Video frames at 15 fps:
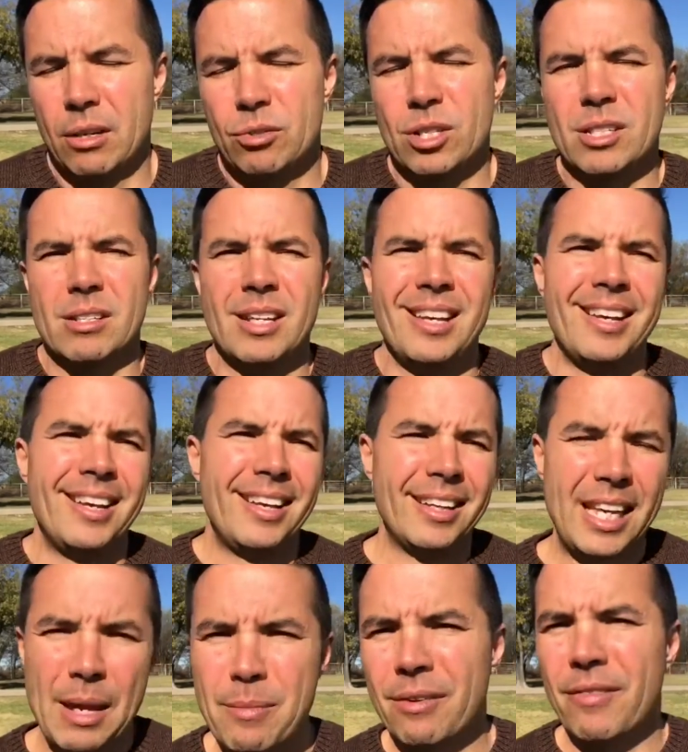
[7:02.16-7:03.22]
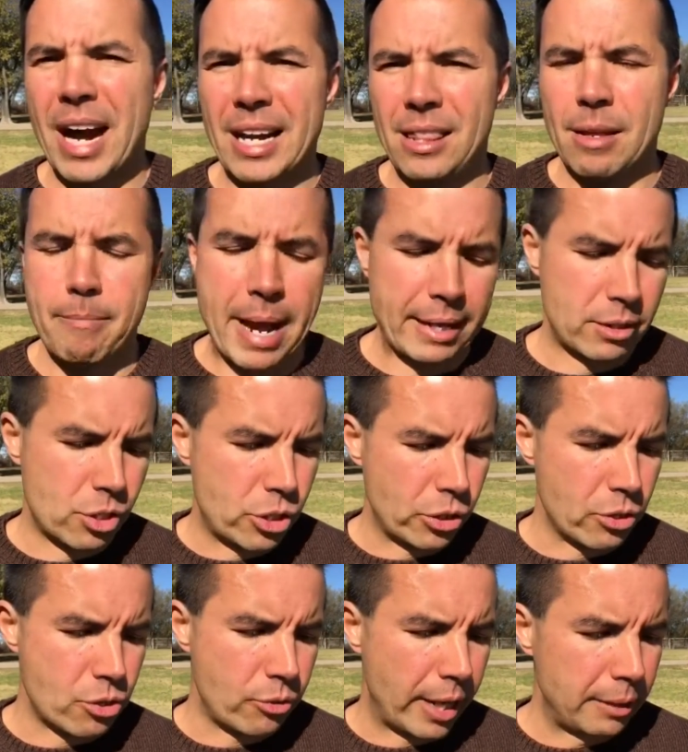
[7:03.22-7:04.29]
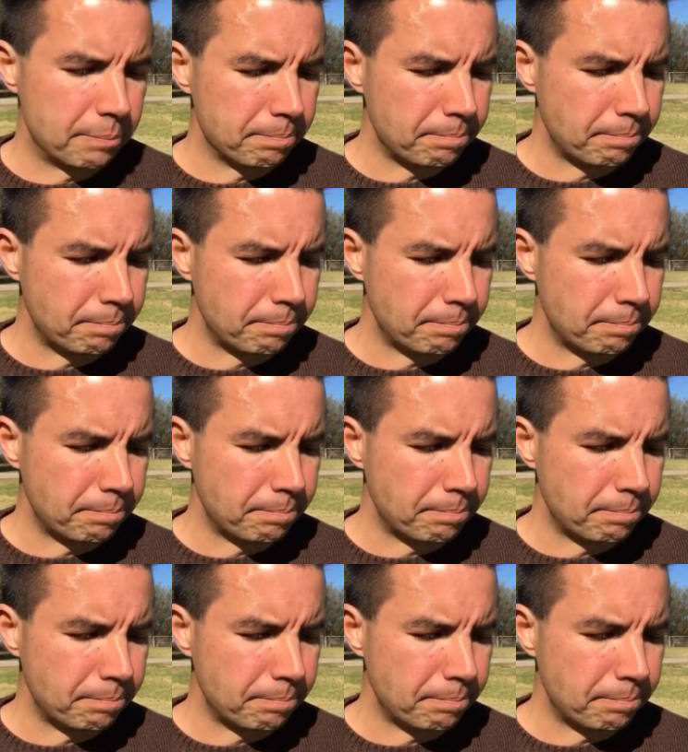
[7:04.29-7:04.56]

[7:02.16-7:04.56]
just keep inviting them back to church, right?